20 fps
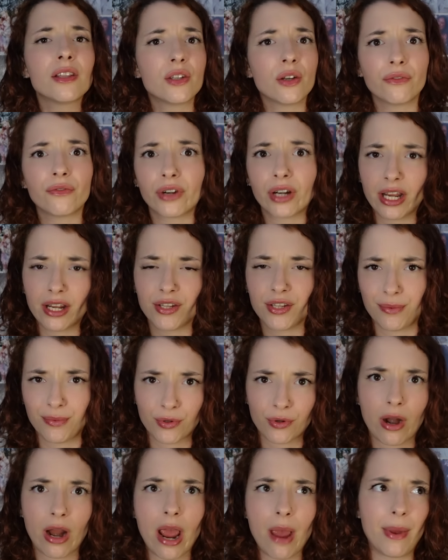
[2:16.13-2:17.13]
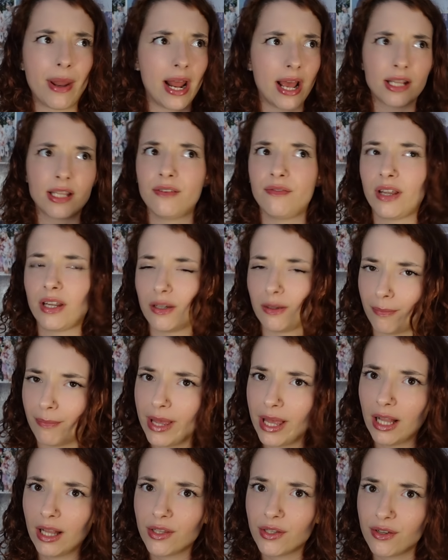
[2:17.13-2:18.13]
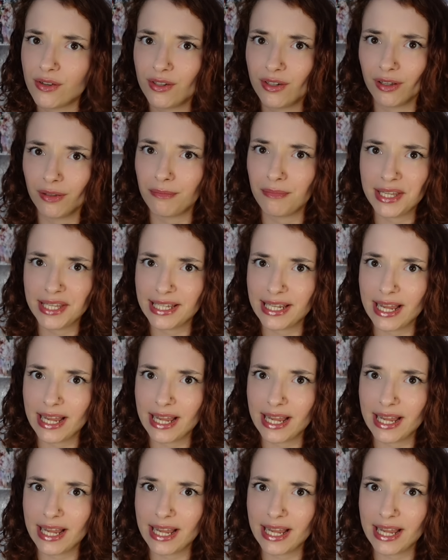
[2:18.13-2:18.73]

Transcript: Don't forget to subscribe and activate the bell so you don't miss